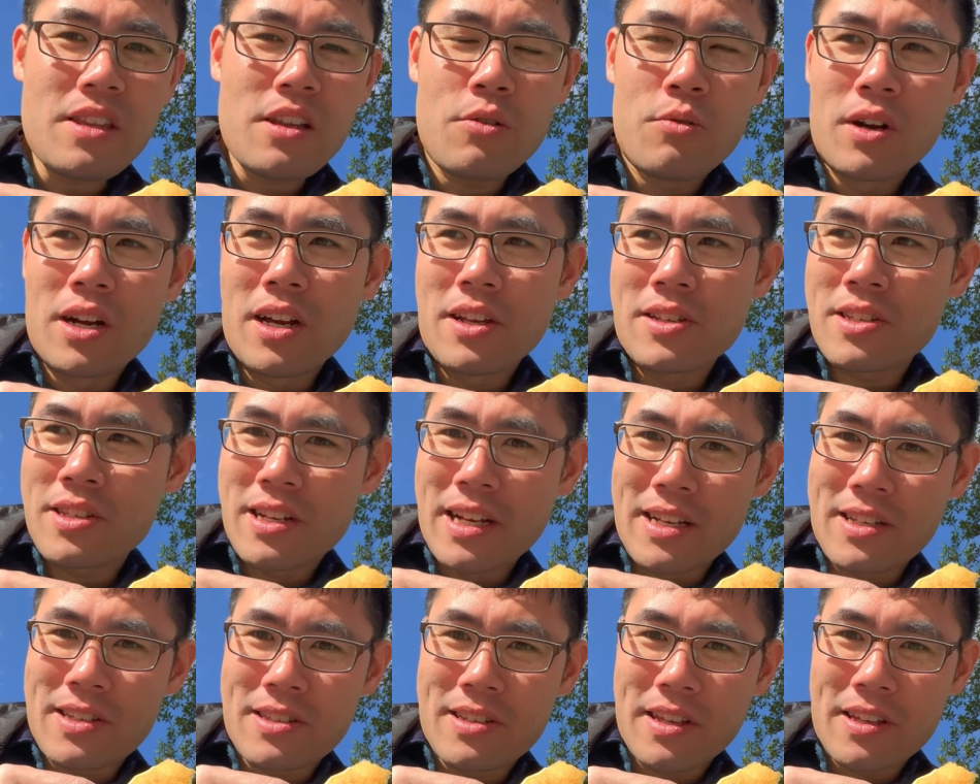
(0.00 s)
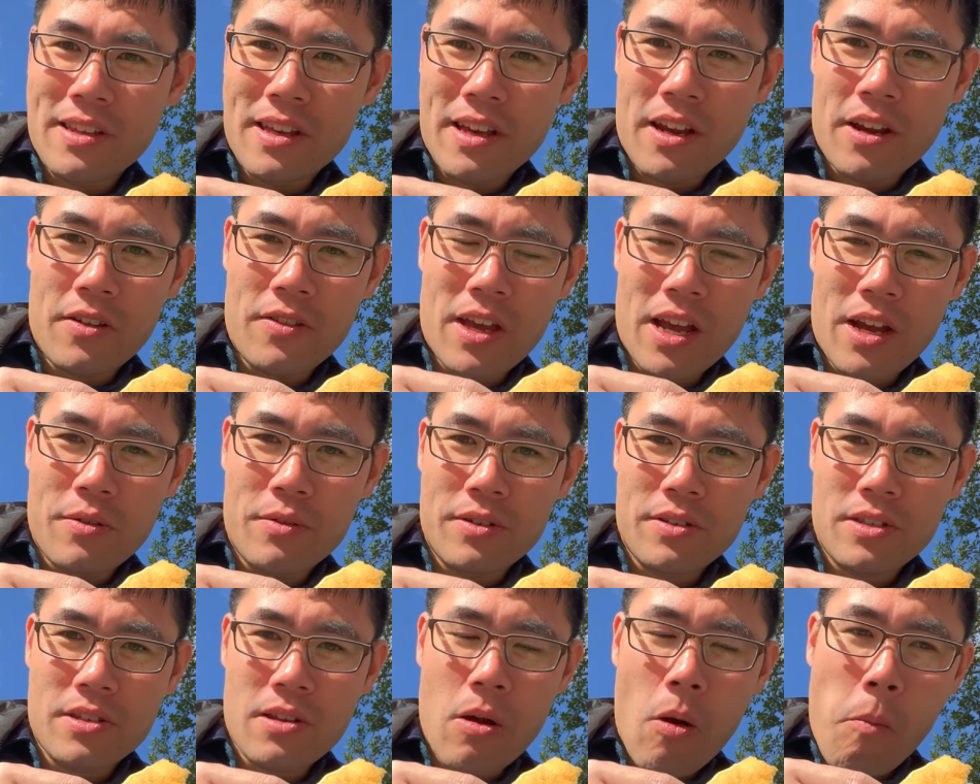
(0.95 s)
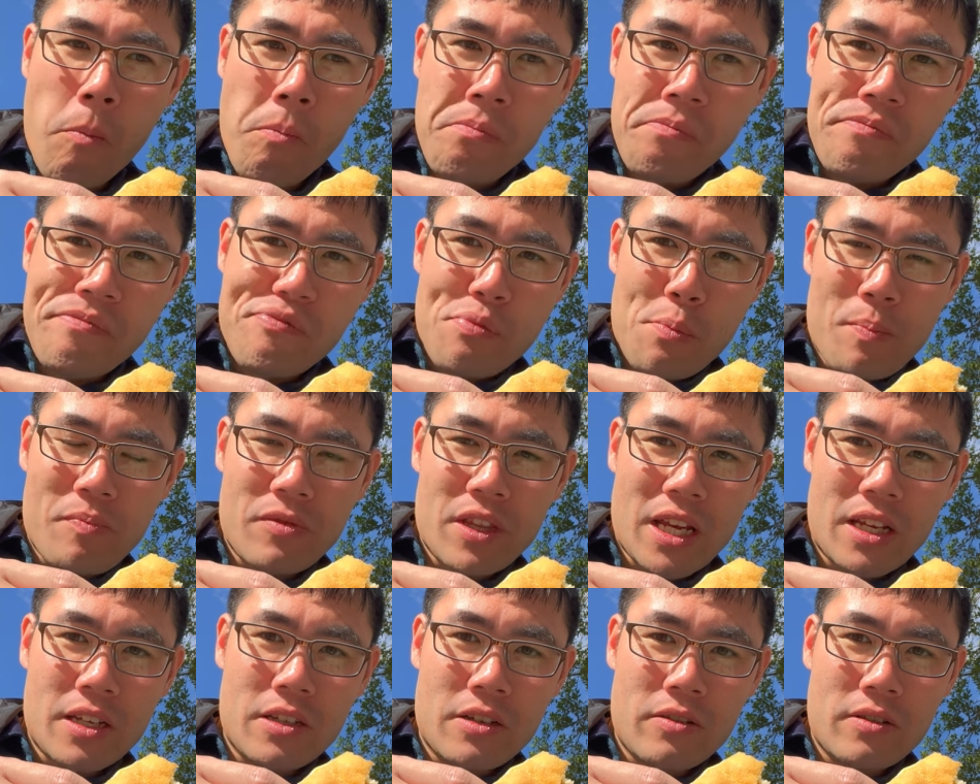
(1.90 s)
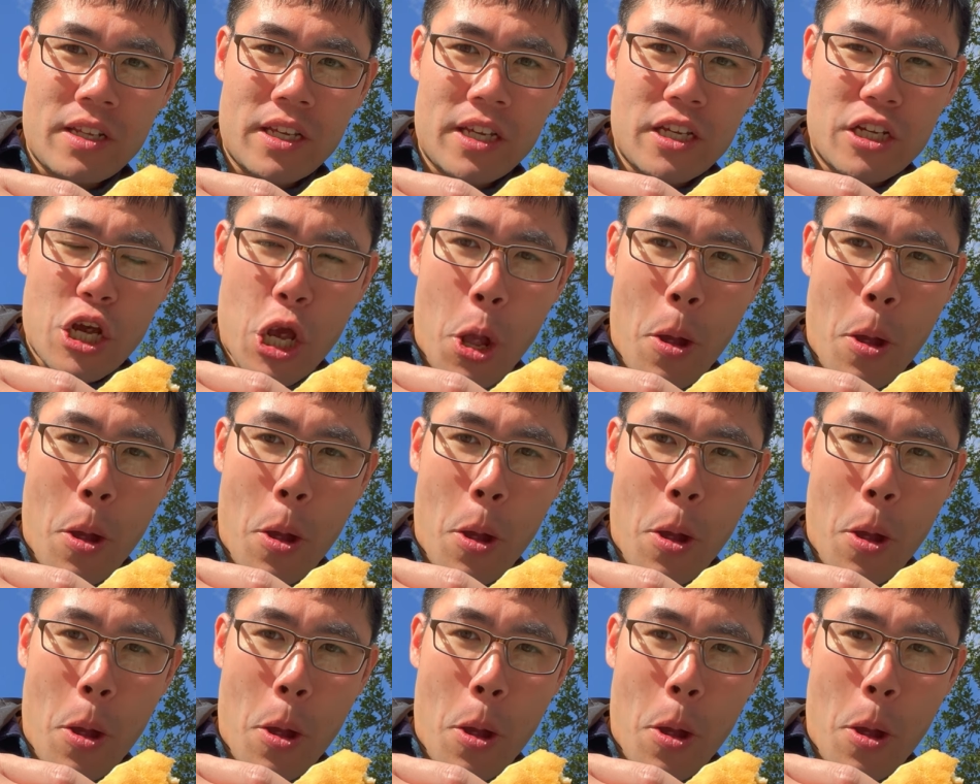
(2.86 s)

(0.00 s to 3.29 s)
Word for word: what else did I see there that was like unique?